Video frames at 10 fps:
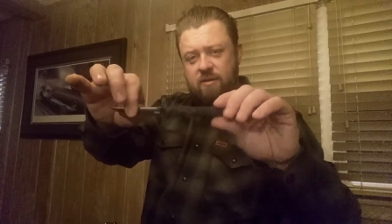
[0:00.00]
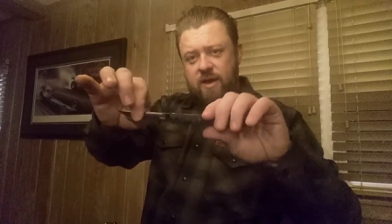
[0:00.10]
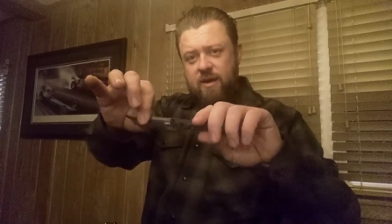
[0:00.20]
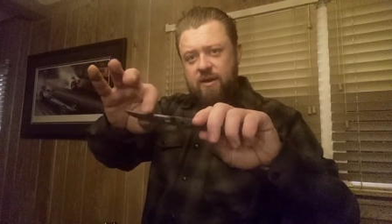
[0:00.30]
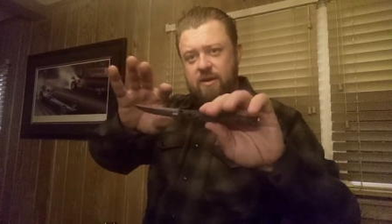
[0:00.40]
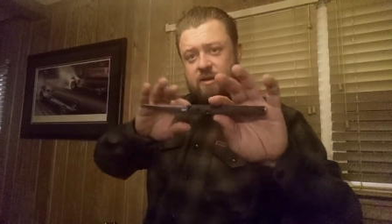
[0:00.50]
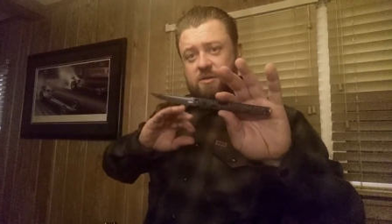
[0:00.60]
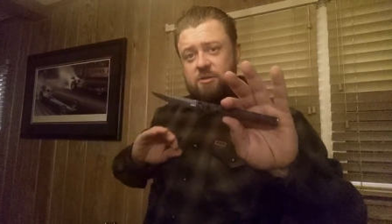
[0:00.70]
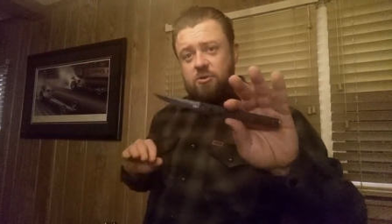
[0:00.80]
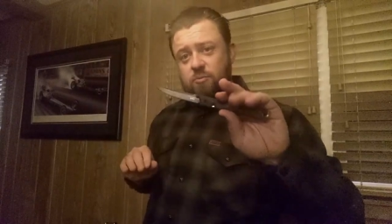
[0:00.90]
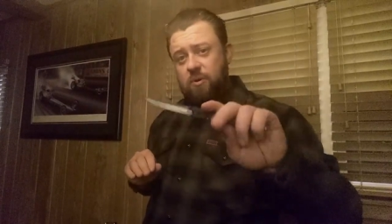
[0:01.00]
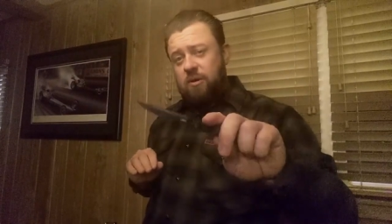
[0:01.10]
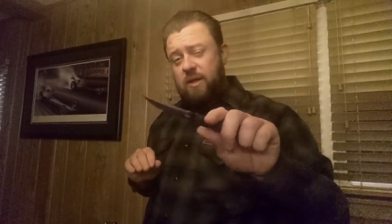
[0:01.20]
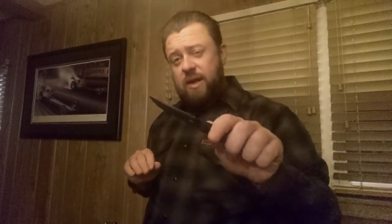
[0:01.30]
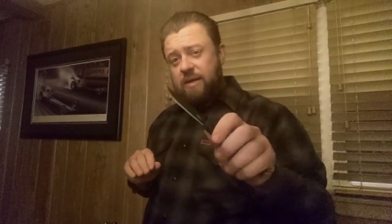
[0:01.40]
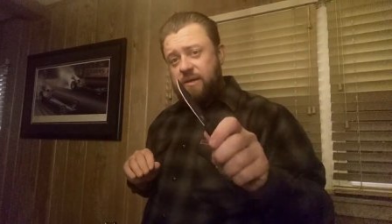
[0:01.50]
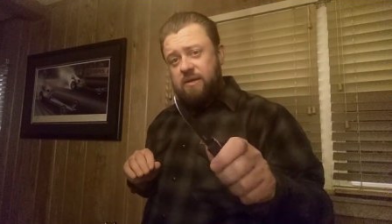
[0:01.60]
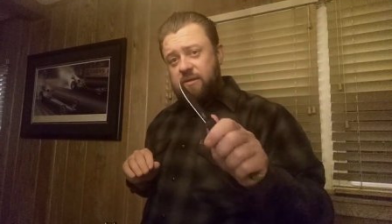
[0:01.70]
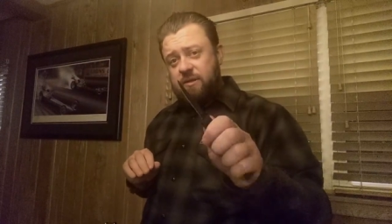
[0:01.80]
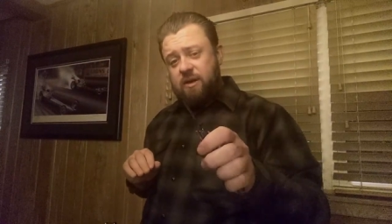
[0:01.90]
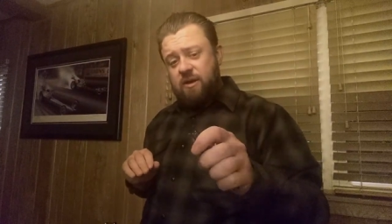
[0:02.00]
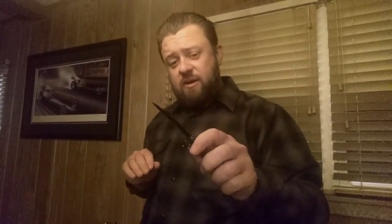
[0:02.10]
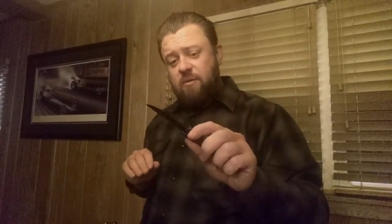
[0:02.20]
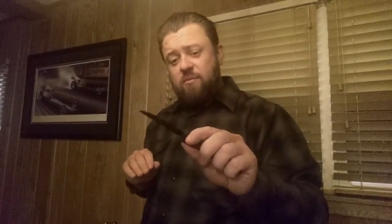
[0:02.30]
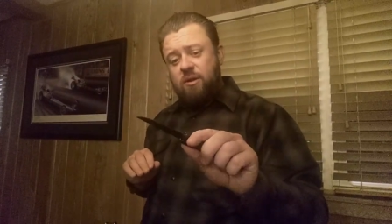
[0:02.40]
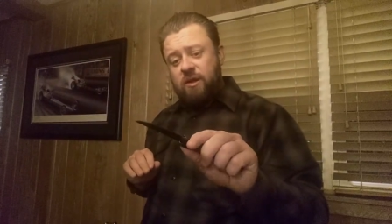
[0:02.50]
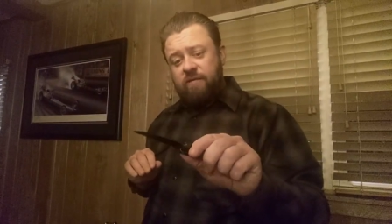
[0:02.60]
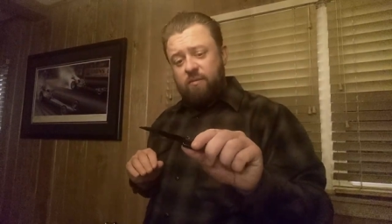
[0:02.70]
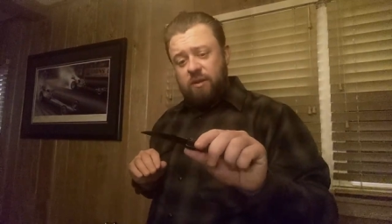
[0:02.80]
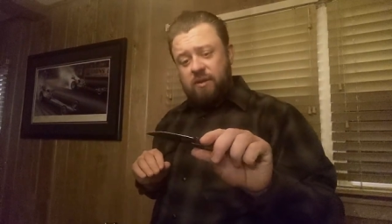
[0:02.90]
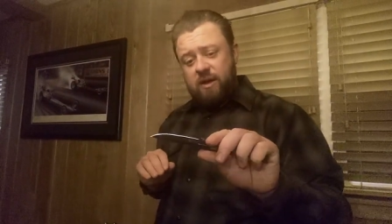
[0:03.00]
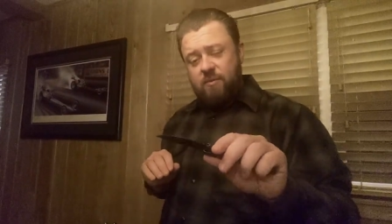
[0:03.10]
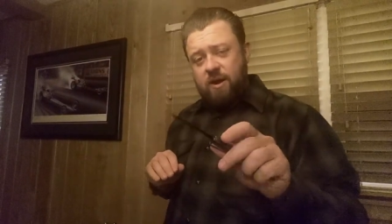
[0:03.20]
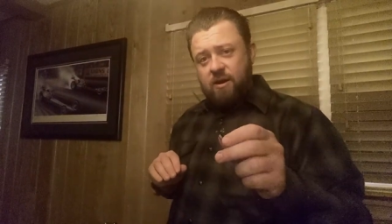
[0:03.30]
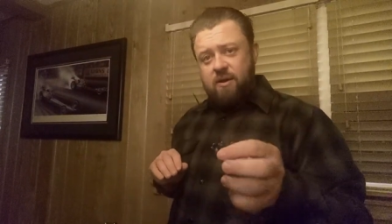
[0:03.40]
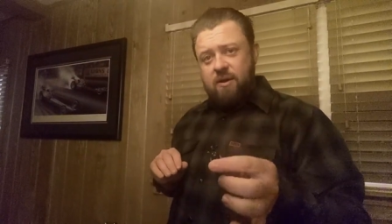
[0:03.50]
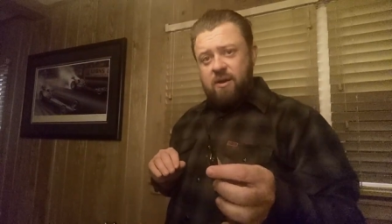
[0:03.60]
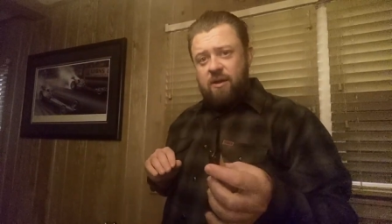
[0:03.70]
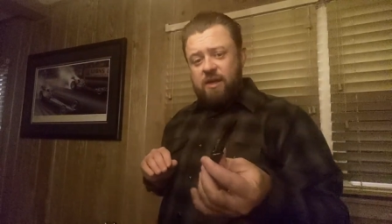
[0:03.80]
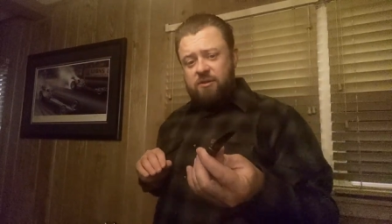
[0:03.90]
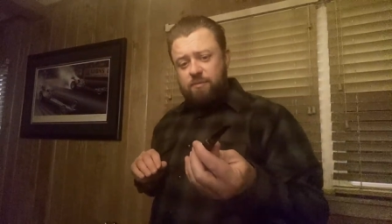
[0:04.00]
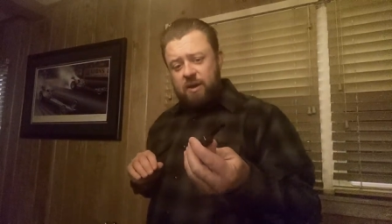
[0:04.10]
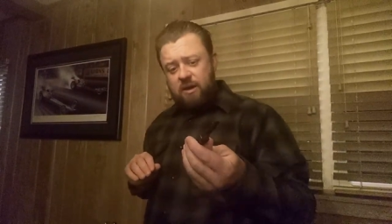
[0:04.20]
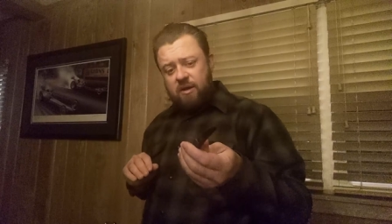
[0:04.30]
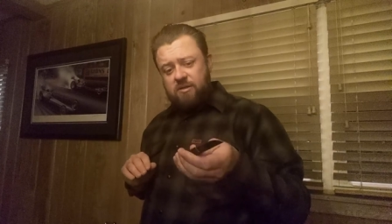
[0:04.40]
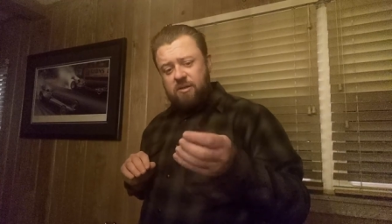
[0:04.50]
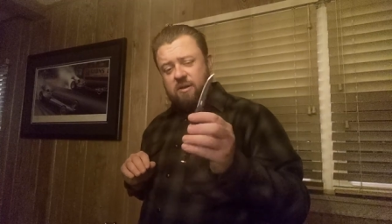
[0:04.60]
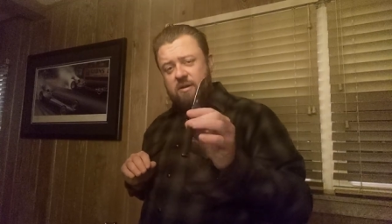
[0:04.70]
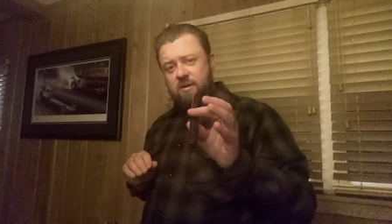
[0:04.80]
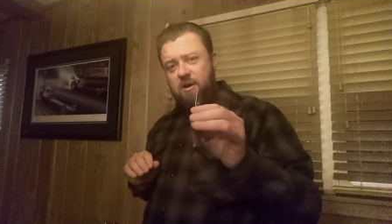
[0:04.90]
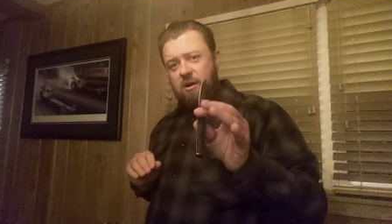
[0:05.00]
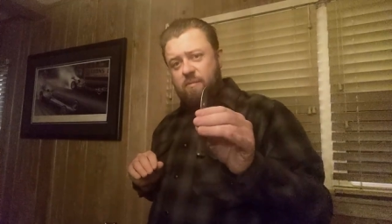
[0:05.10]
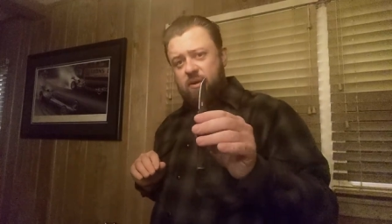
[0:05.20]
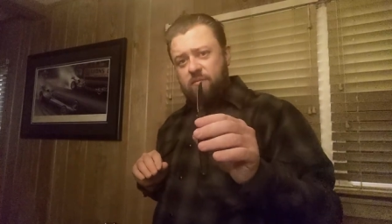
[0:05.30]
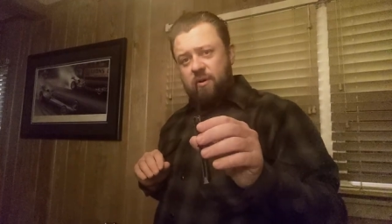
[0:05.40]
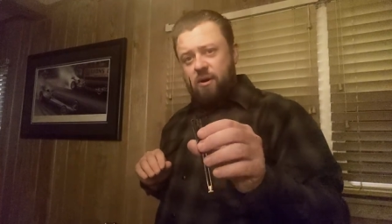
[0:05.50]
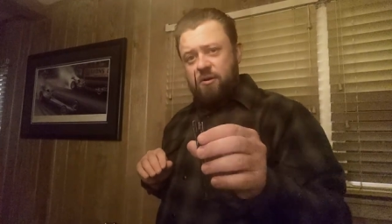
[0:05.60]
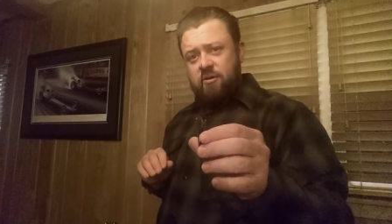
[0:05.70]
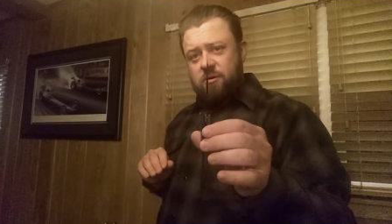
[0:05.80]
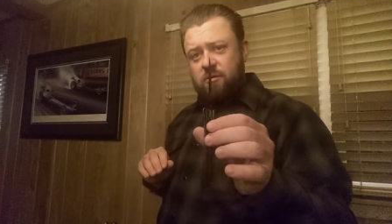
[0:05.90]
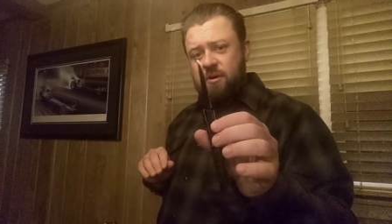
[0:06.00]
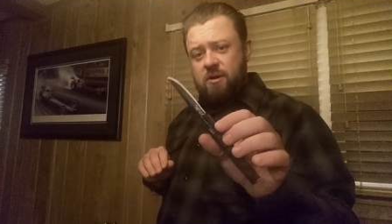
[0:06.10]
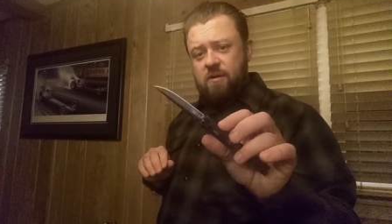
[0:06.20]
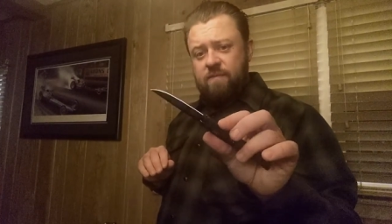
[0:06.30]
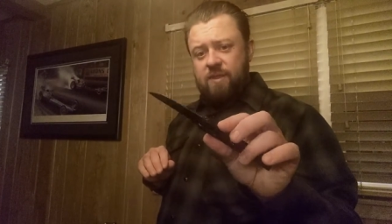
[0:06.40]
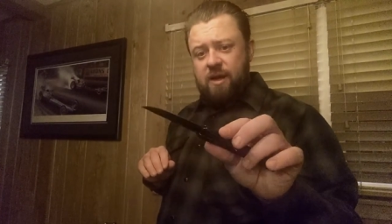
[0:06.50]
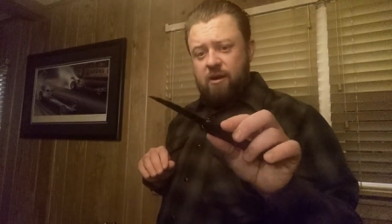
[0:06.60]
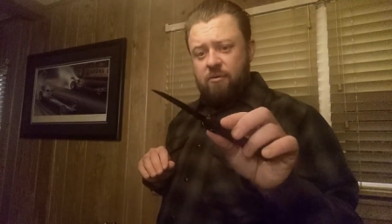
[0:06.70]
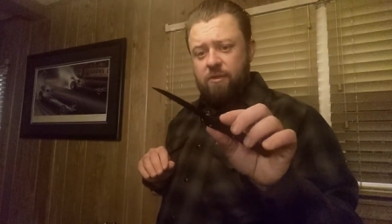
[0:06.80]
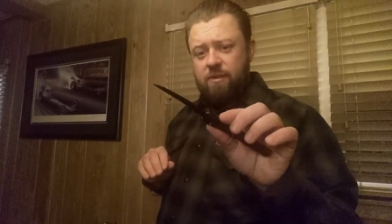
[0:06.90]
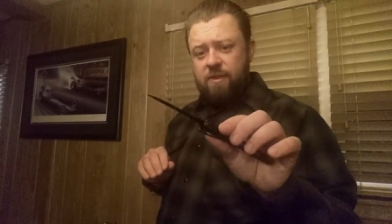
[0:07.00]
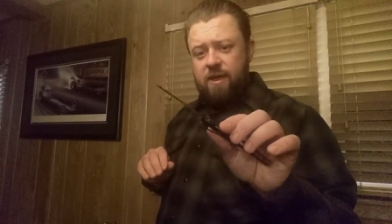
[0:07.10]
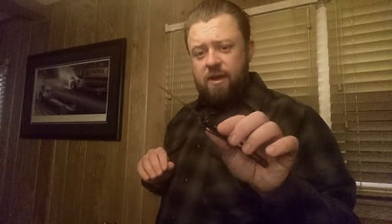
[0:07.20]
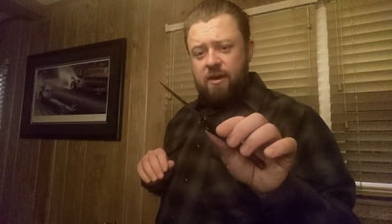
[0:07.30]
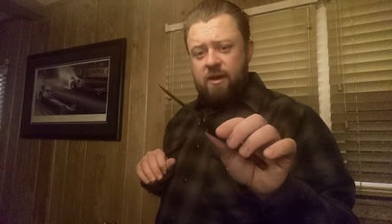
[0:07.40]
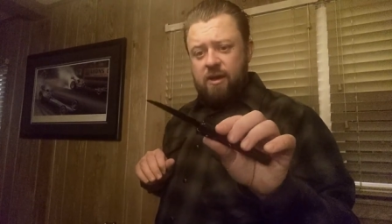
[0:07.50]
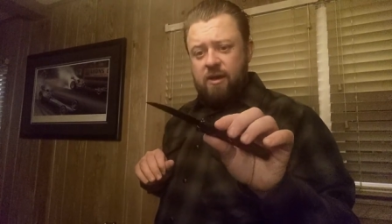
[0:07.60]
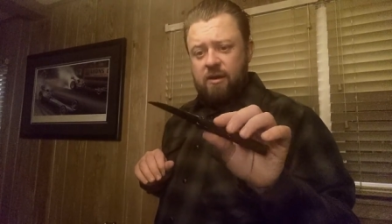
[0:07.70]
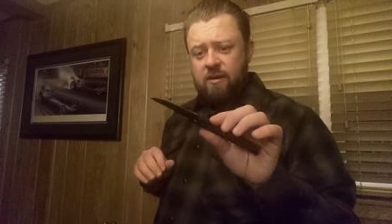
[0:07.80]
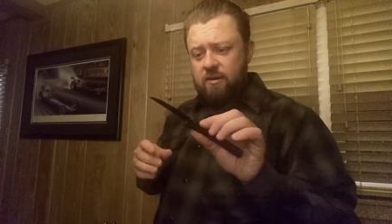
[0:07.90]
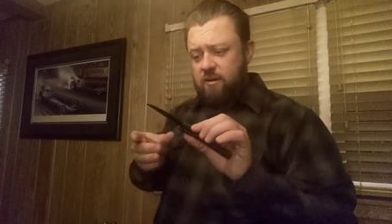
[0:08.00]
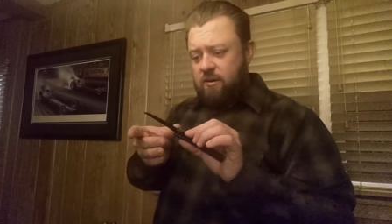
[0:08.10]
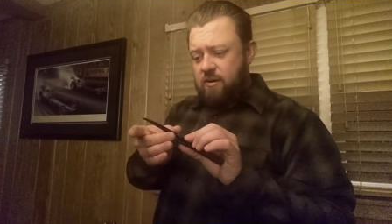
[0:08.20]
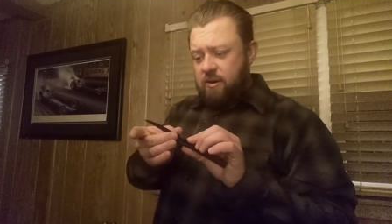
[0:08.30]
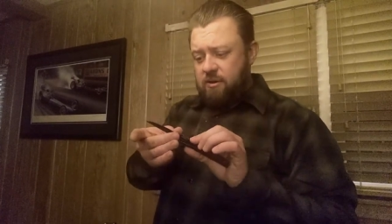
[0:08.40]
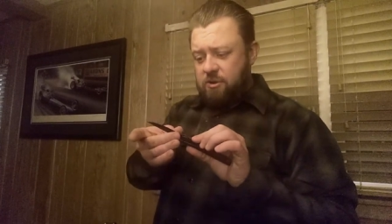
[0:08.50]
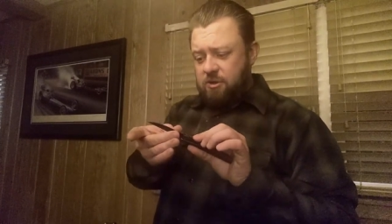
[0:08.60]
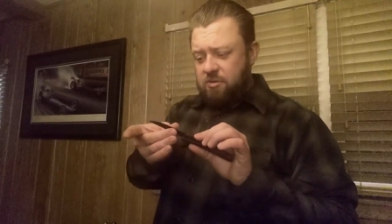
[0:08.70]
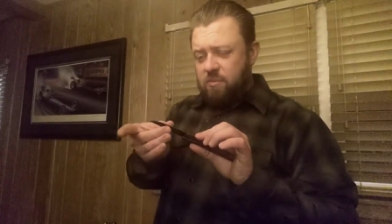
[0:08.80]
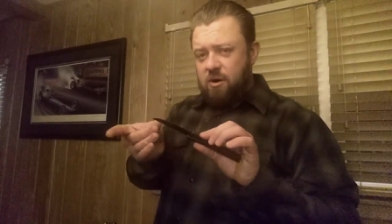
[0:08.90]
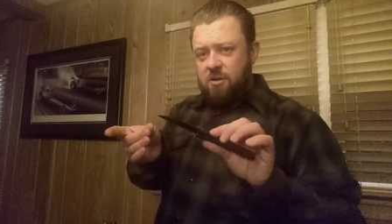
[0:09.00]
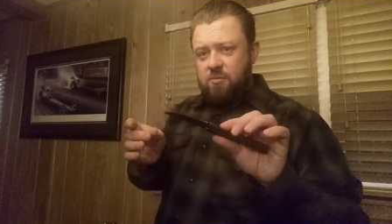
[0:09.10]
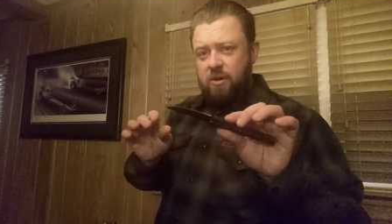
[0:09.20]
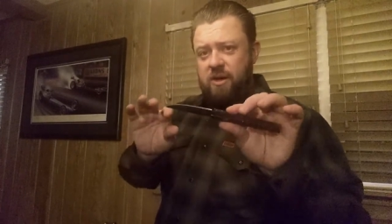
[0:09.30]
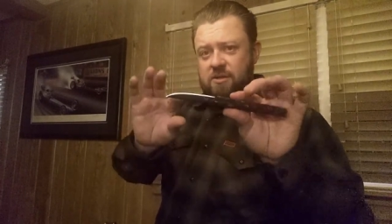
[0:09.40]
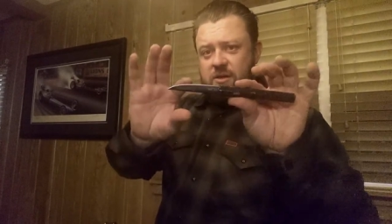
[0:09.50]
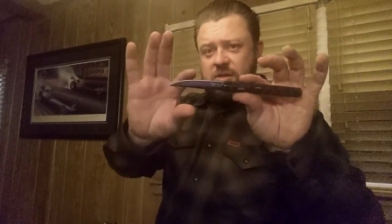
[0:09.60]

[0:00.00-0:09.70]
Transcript: I like it. It is super light. It is unbelievably lightweight, and that's because of the carbon, but also how thin and and just small this blade is.